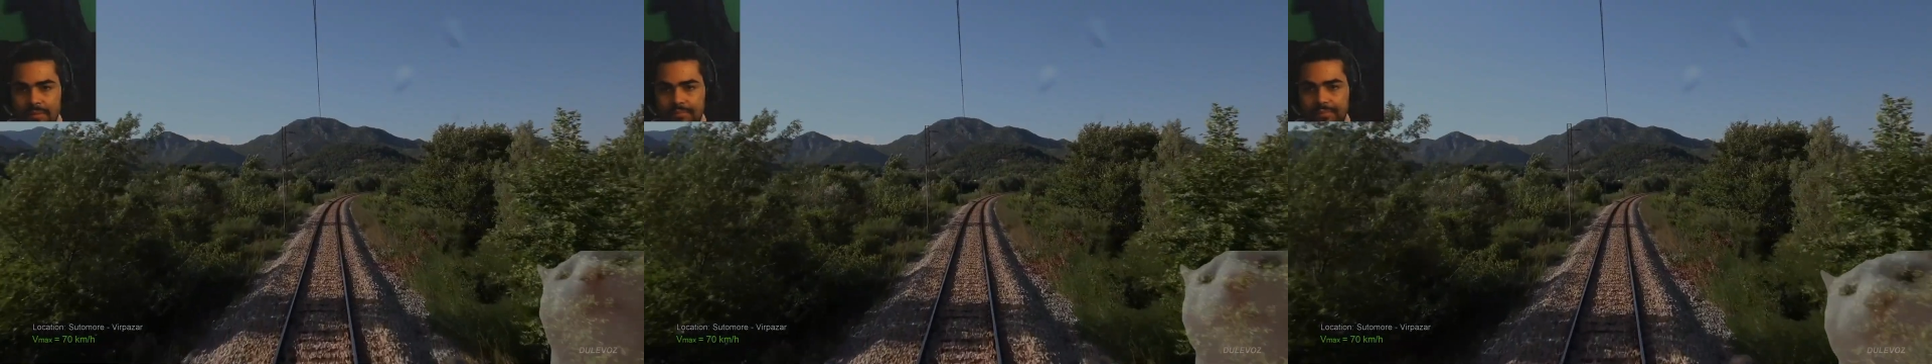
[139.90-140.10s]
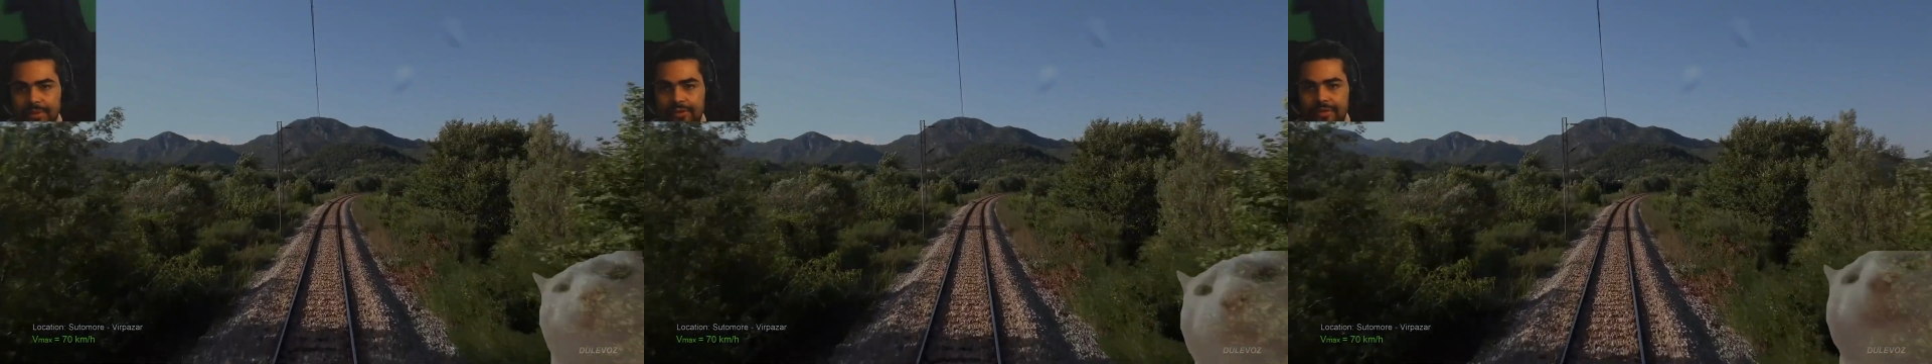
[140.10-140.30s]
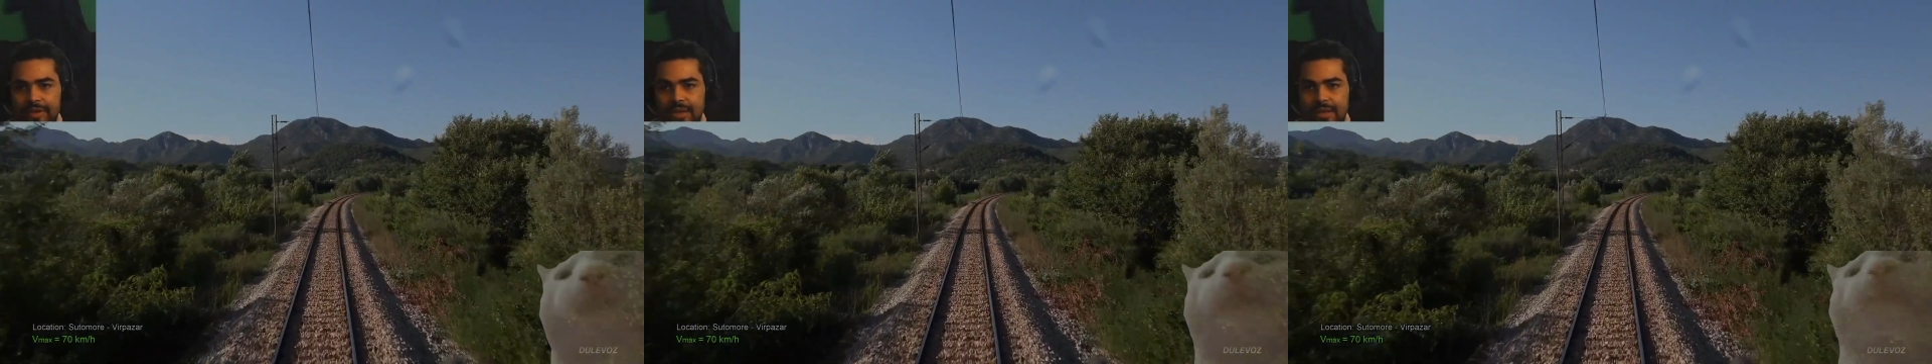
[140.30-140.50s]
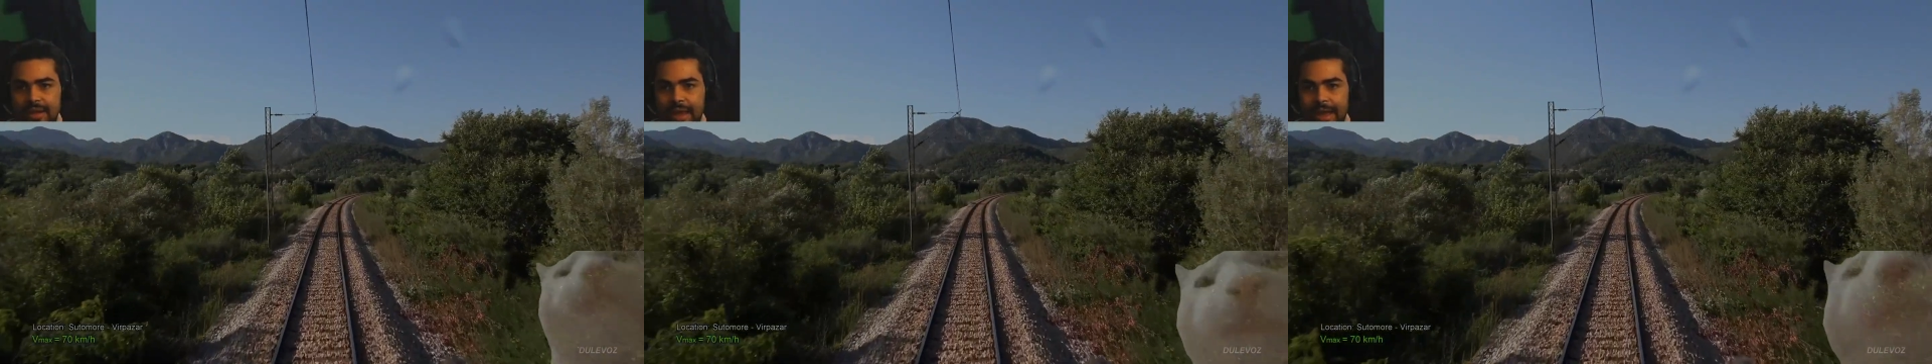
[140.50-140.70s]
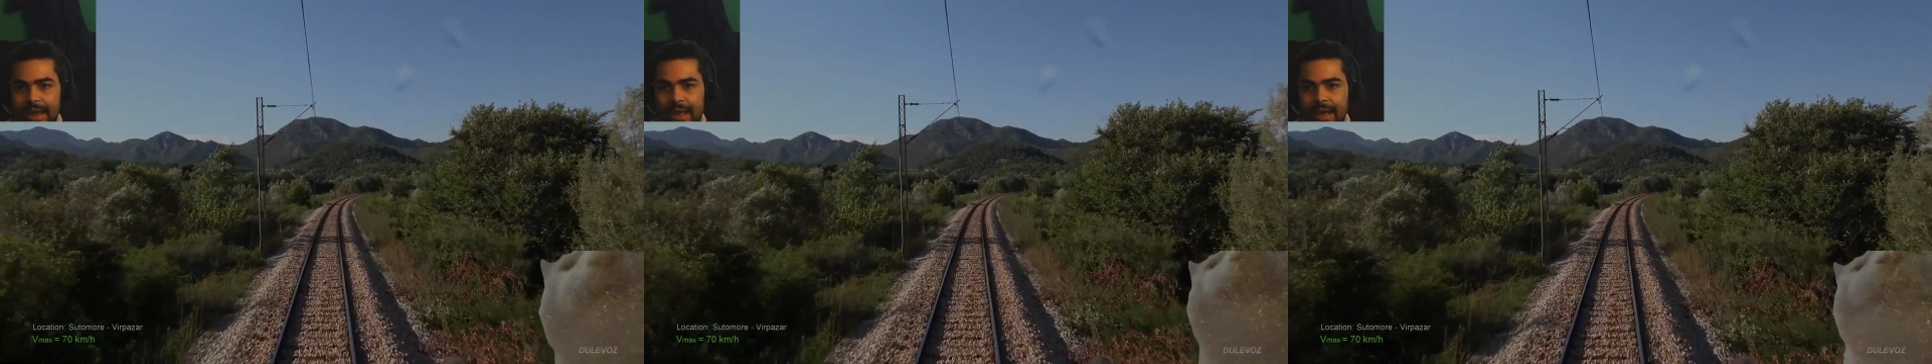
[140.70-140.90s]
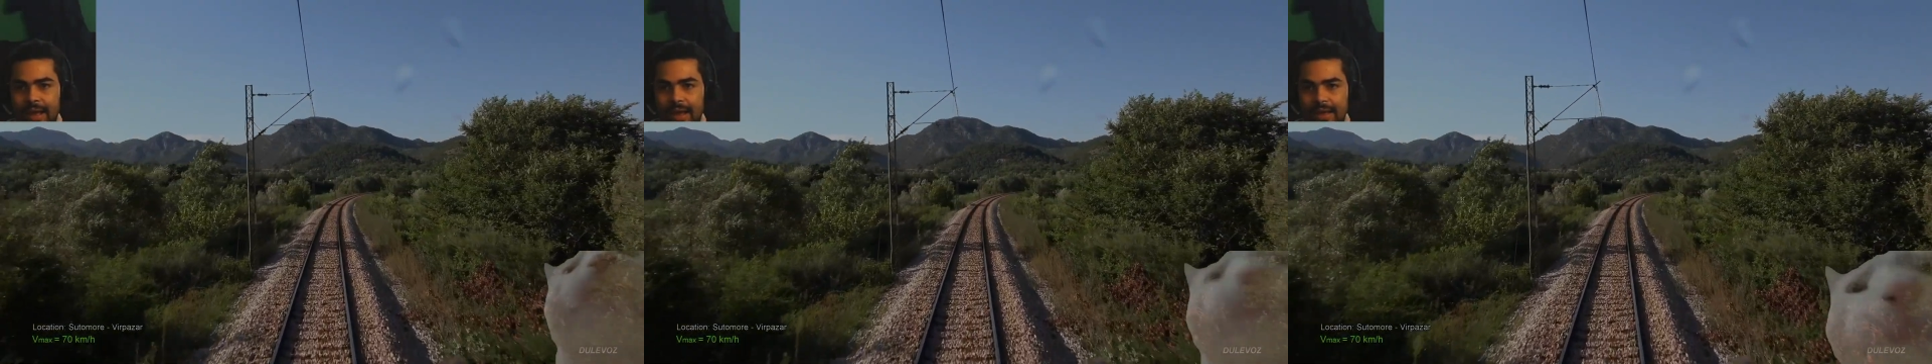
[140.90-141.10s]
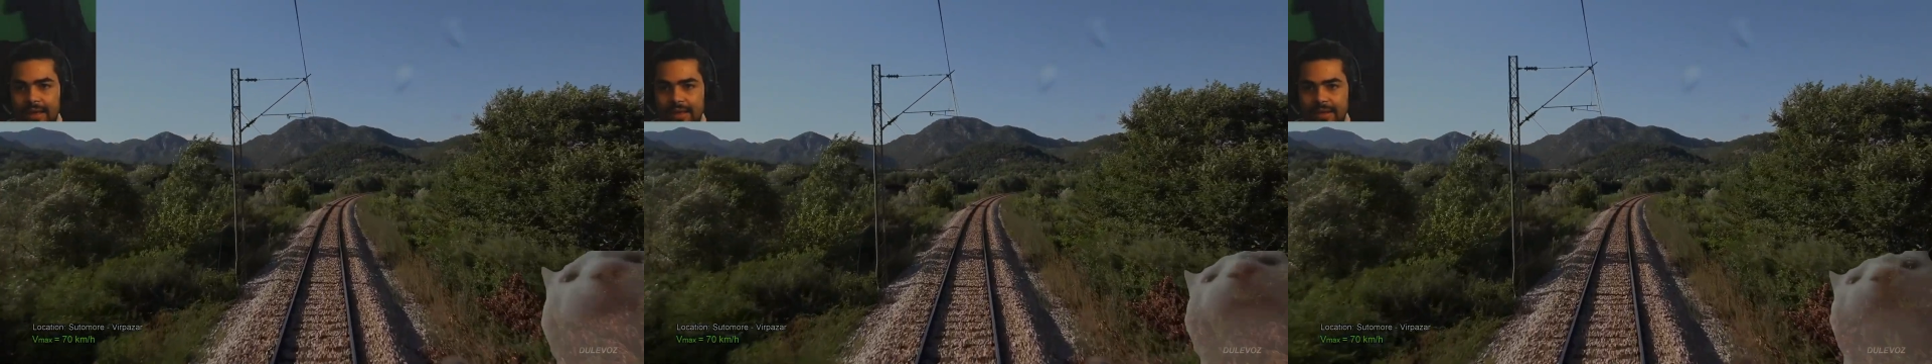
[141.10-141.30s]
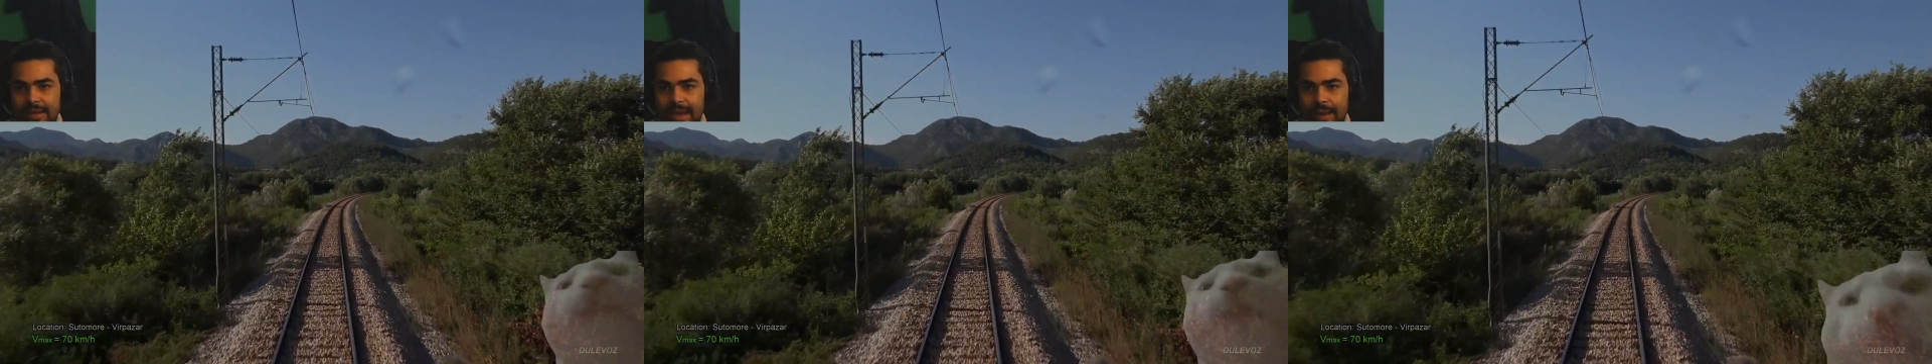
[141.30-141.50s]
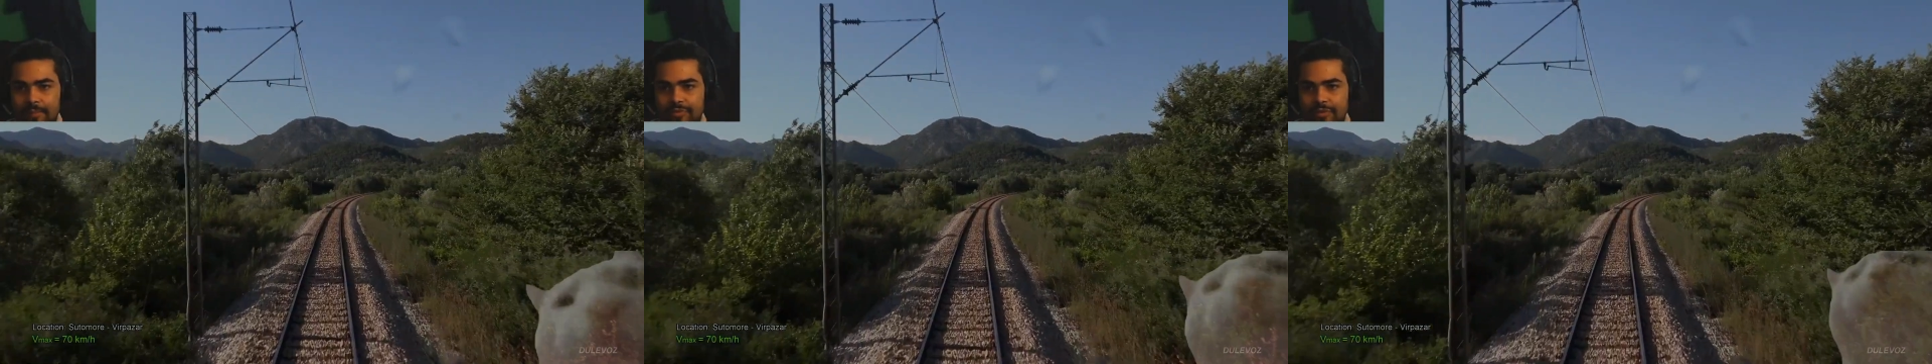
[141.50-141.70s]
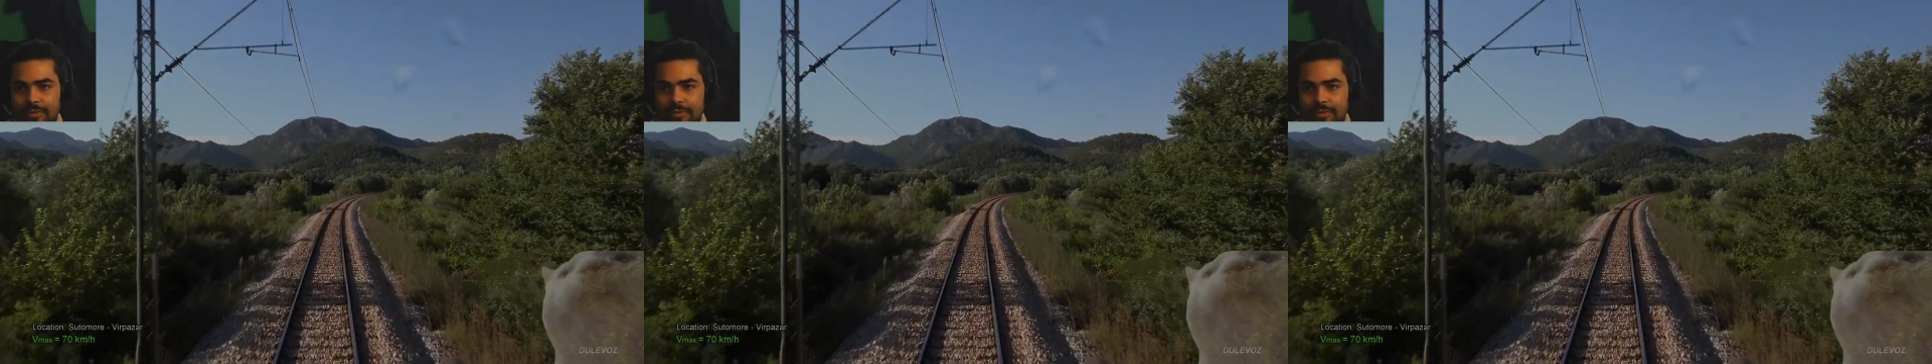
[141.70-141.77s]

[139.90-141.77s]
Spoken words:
building an app